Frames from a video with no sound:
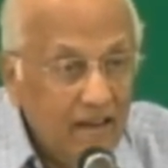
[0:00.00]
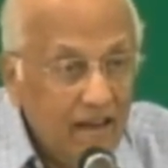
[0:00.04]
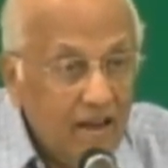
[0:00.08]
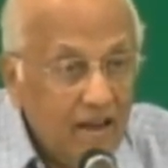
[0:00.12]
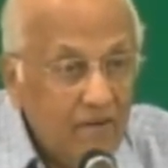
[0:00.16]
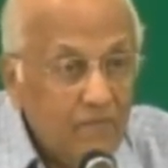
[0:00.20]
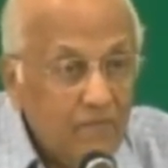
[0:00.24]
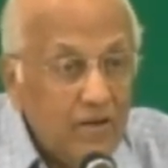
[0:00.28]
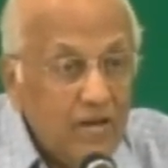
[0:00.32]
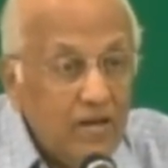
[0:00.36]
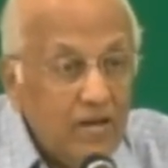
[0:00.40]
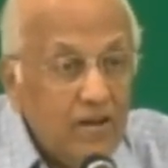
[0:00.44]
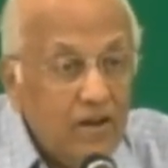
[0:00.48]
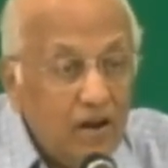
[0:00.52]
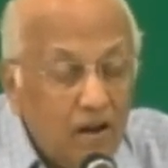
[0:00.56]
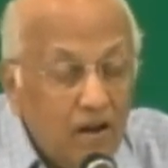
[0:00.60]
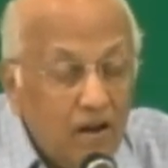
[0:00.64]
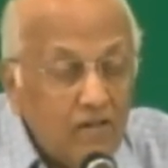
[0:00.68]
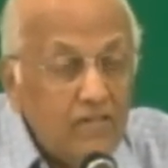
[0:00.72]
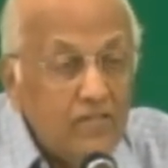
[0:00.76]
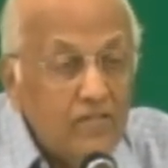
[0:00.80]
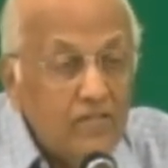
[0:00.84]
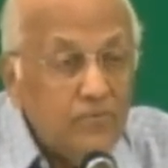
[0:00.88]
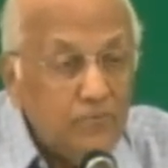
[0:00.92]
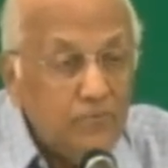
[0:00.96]
And when
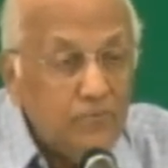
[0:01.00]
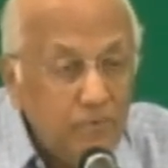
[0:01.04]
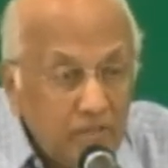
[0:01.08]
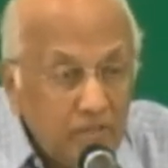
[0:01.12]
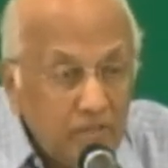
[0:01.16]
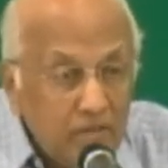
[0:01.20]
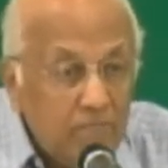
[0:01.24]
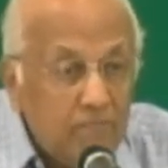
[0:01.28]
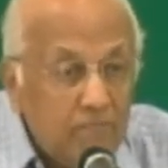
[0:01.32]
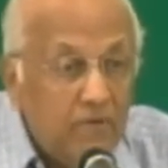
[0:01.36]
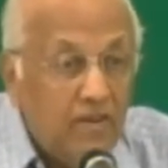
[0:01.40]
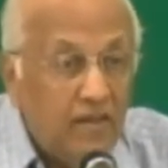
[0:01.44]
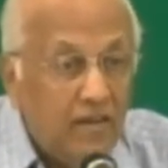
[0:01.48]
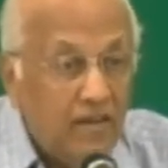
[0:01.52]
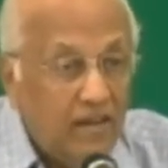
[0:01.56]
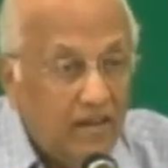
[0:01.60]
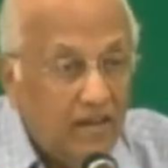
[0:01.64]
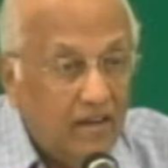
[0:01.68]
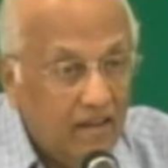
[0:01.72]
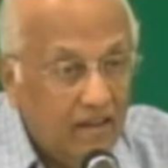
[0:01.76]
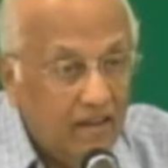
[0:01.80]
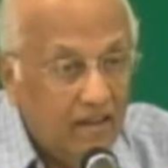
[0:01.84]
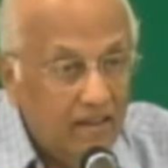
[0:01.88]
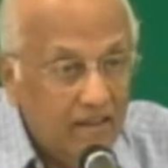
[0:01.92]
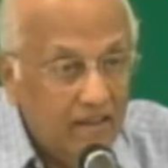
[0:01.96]
God is with me,
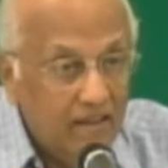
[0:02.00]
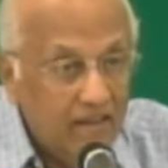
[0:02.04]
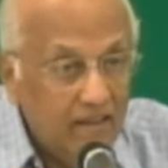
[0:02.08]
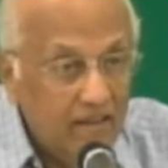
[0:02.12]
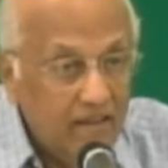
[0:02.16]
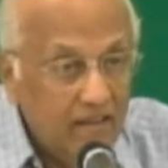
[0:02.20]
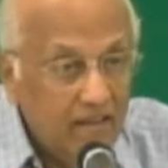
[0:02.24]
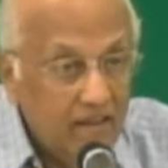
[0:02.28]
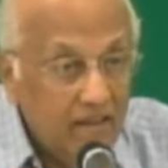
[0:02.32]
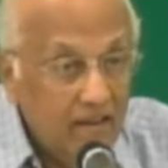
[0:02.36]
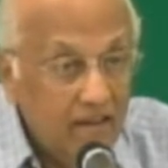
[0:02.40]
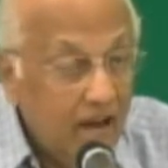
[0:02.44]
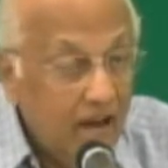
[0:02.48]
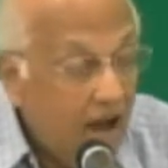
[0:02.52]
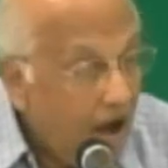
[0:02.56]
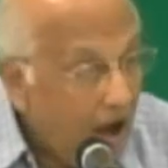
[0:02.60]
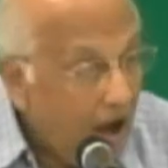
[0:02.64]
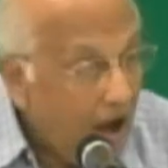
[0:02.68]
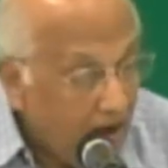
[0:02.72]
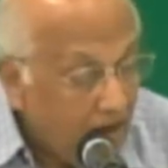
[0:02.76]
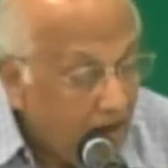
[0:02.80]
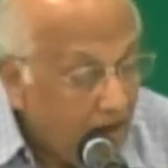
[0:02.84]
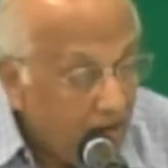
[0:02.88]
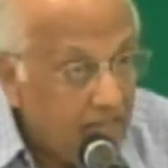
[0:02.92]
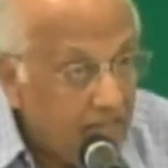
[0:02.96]

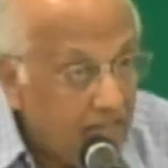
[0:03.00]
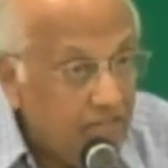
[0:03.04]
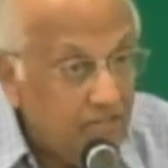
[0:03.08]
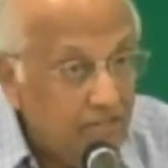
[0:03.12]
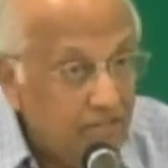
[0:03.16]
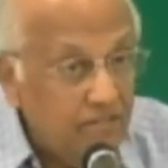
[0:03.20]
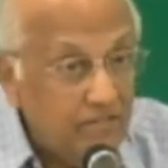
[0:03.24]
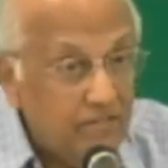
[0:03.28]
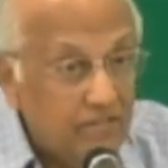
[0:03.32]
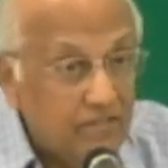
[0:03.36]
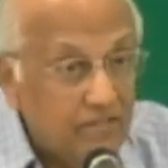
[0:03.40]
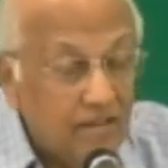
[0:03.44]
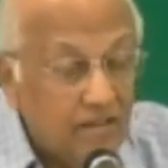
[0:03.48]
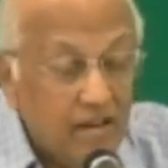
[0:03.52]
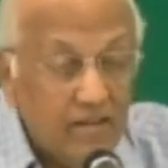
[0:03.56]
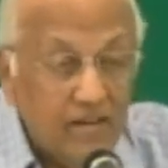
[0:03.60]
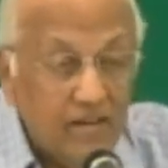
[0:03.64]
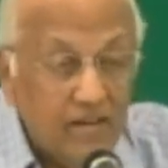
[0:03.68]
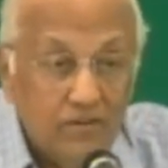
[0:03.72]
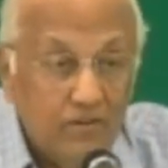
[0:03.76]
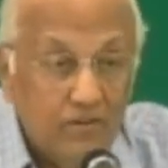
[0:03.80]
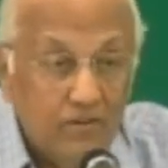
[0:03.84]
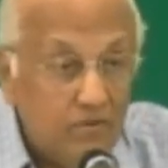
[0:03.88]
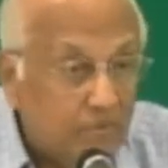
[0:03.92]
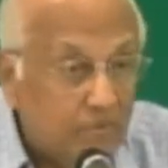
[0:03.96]
like Jesus, I
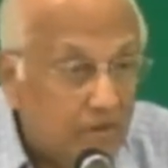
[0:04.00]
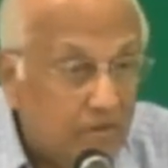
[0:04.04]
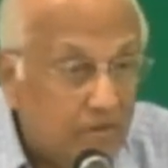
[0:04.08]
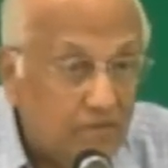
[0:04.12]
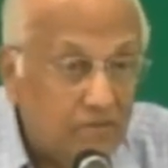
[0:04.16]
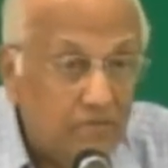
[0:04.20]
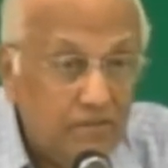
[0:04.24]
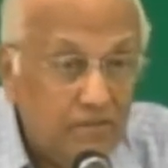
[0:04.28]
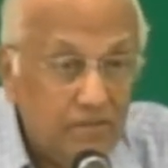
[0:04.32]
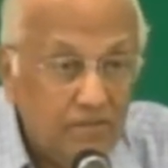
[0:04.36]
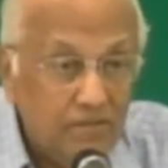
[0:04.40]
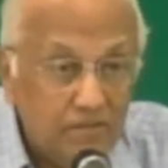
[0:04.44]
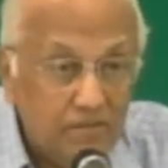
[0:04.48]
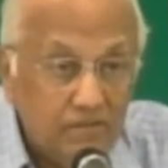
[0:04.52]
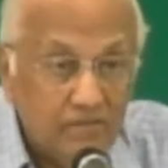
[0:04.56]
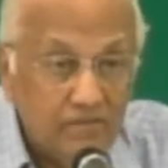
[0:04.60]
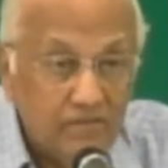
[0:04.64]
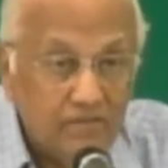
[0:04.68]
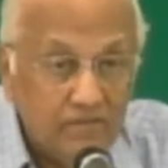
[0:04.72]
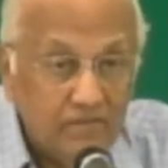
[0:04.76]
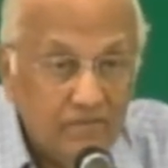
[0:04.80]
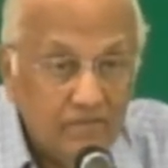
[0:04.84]
can go about doing good.